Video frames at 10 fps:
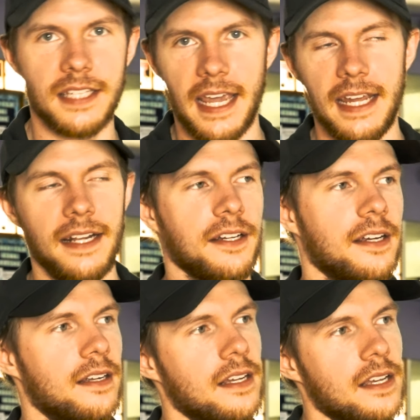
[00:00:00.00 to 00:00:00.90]
the
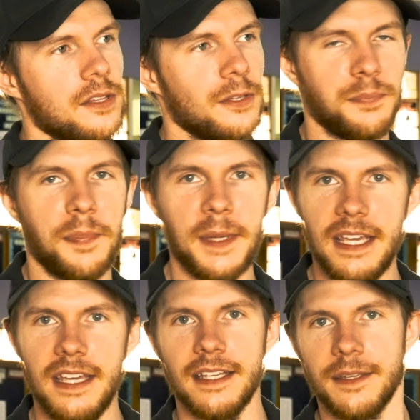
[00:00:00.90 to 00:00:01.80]
hater, those
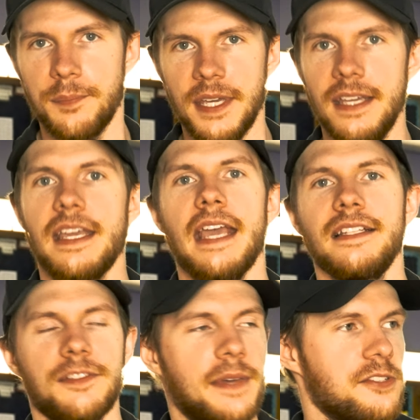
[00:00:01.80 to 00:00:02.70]
big
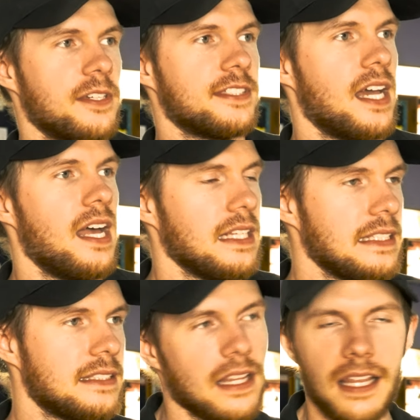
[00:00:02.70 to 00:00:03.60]
asymmetric
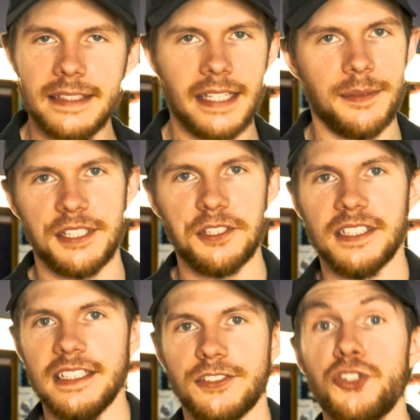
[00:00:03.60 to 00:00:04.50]
solids. A lot of times they just
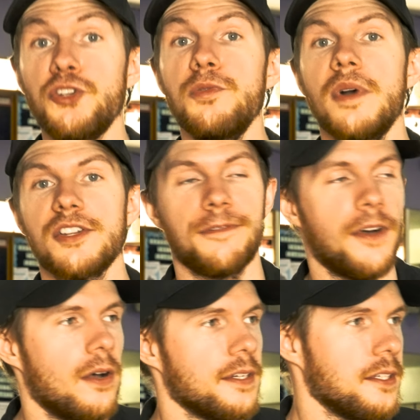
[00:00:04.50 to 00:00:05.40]
need too much
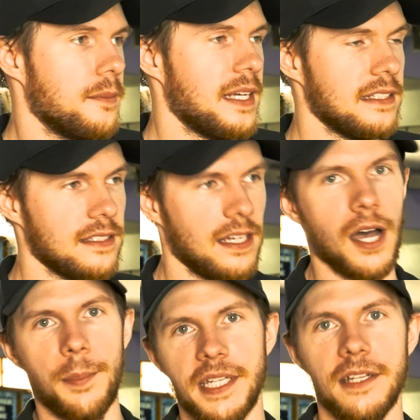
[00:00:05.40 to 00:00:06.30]
volume, and
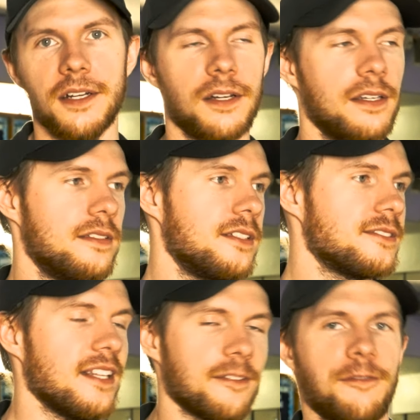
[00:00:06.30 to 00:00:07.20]
up here, it's
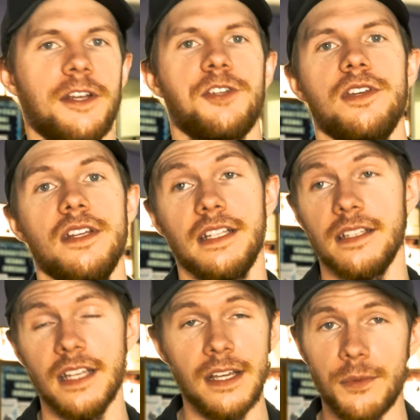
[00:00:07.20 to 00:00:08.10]
a lot of friction and
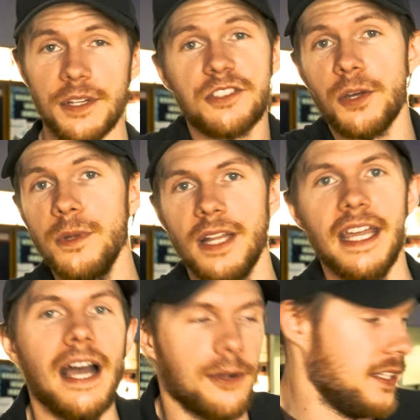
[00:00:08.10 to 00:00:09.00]
we just don't lay out